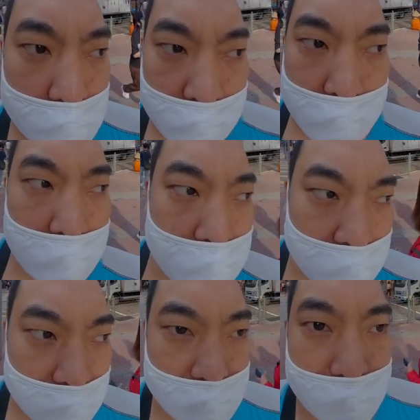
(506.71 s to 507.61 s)
But anyway,
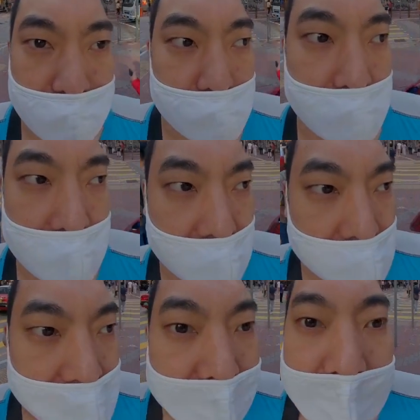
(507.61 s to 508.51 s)
that's for the
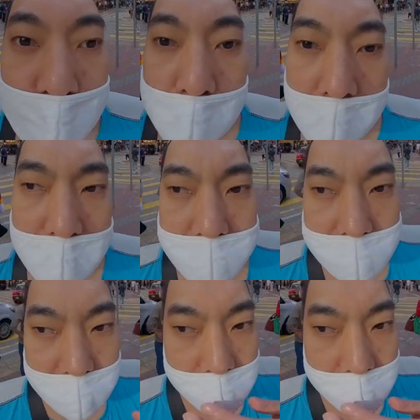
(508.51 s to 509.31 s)
wise